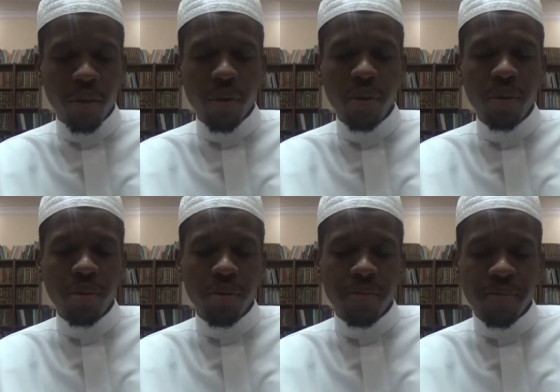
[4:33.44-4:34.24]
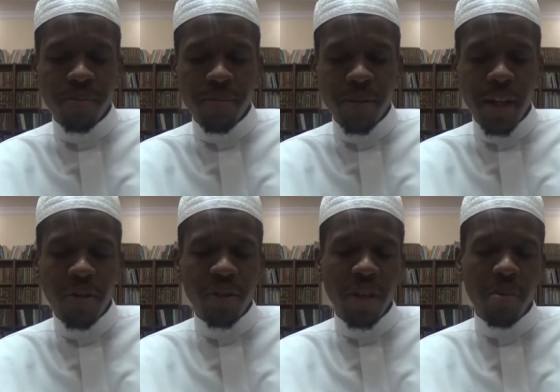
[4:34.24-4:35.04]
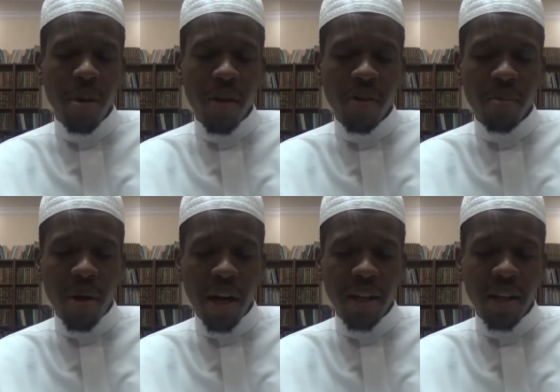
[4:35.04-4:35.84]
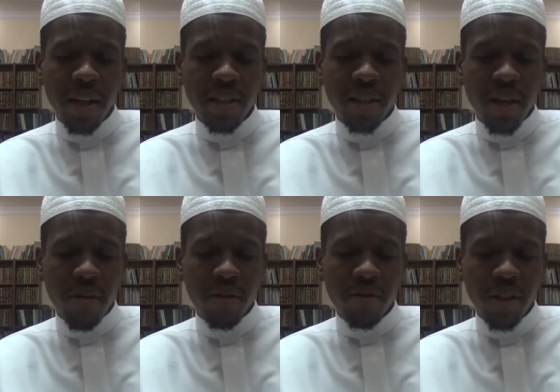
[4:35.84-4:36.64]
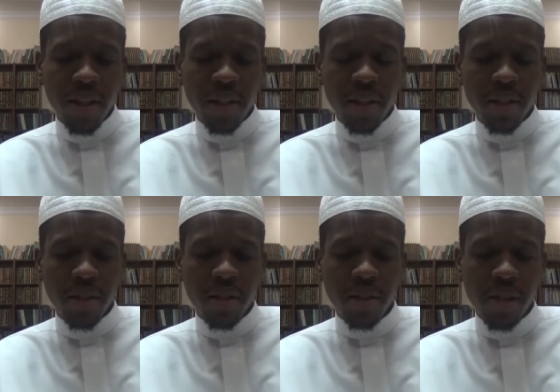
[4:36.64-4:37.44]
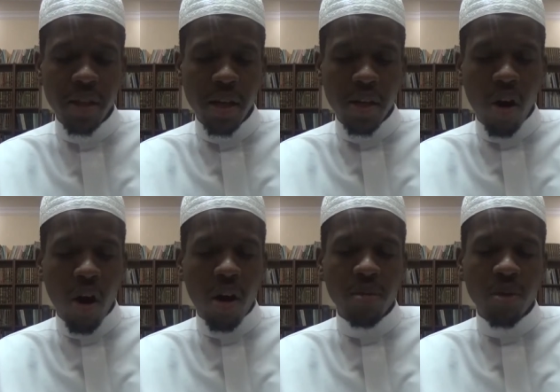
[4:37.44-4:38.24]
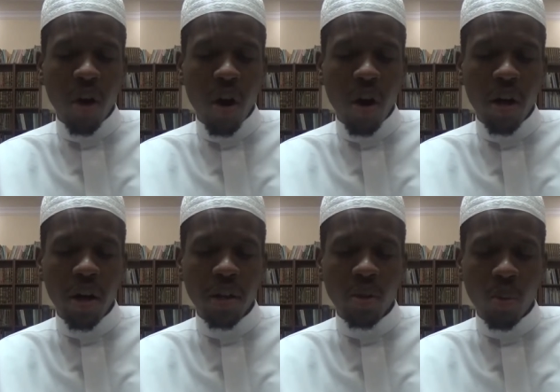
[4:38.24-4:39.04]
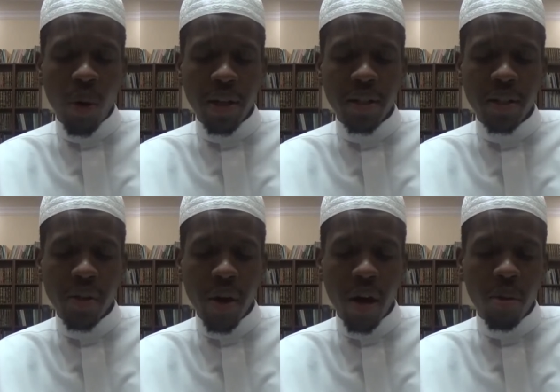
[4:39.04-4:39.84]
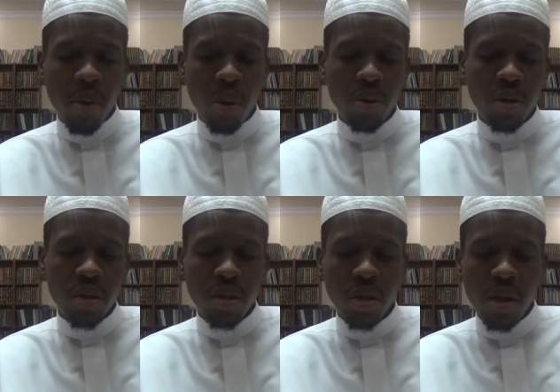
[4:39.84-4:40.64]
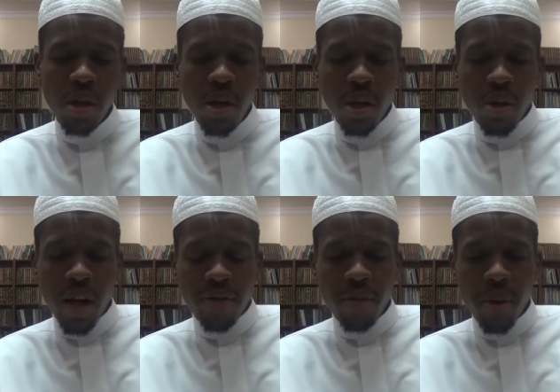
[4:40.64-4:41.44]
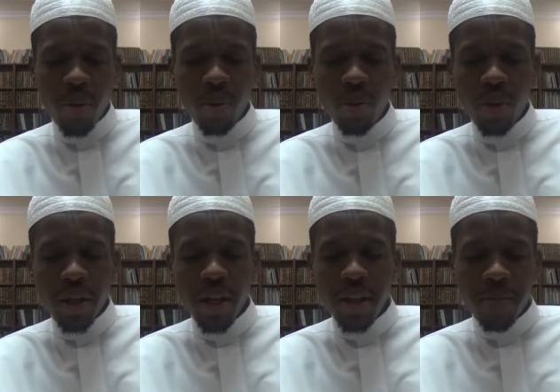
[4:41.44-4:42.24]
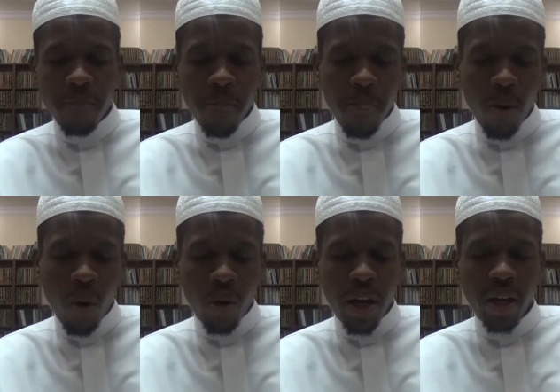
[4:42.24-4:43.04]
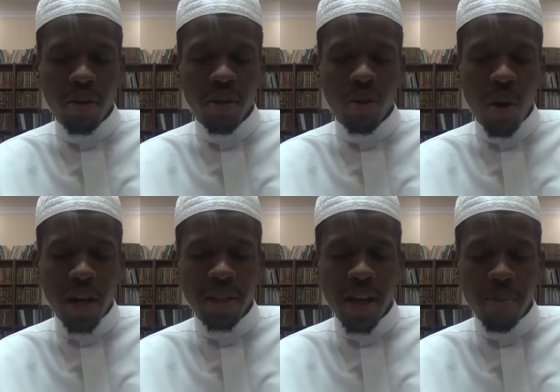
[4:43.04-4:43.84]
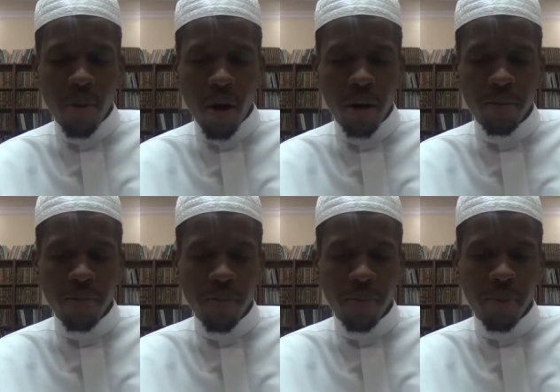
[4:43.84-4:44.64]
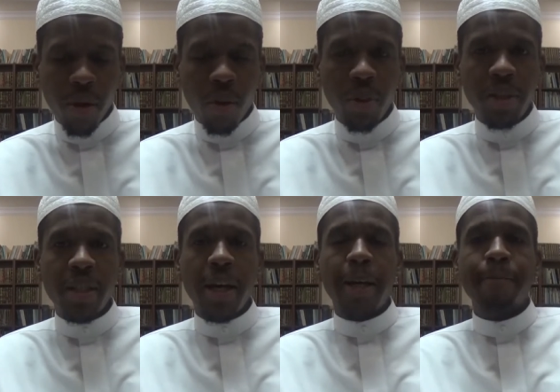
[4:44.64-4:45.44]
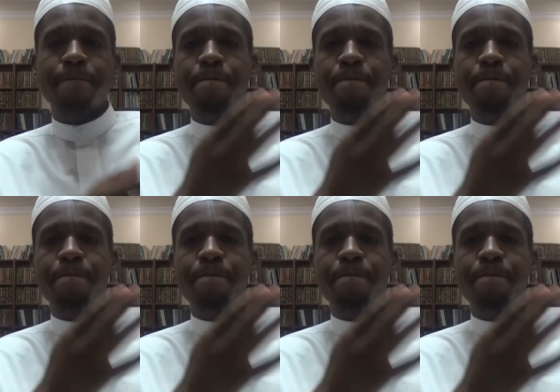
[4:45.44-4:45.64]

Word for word: wudu, if you see a part of your body that isn't covered, for instance, your arms aren't wet to your elbows, do you have to make wudu again or can you just wash that part? We say